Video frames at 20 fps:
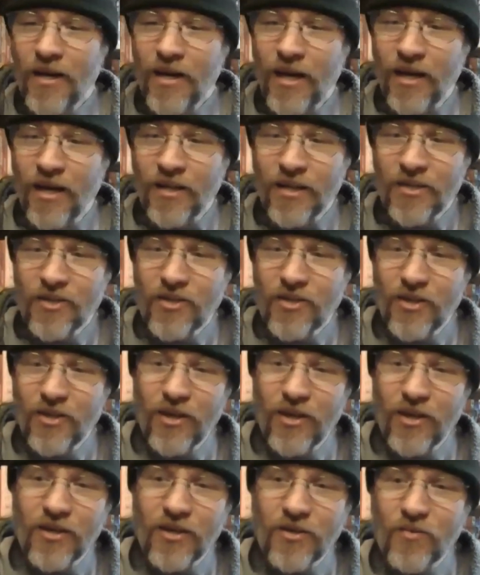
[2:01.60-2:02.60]
And this
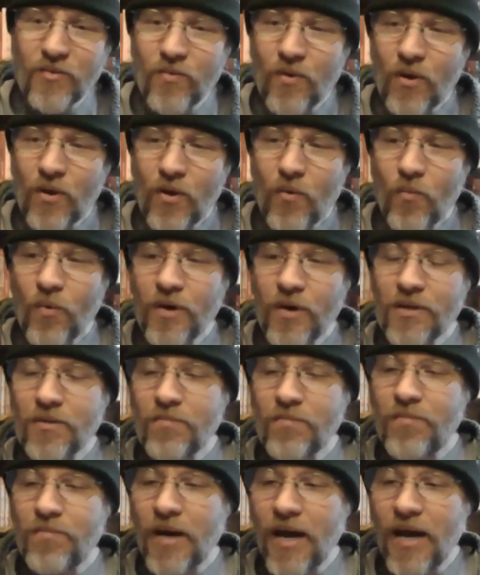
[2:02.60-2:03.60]
series
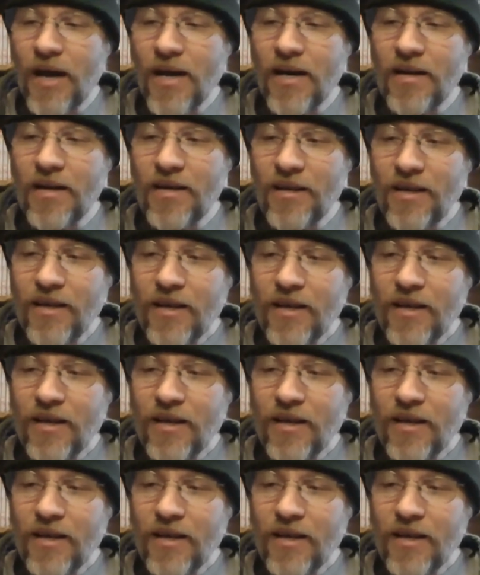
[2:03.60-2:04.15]
wasn't bad.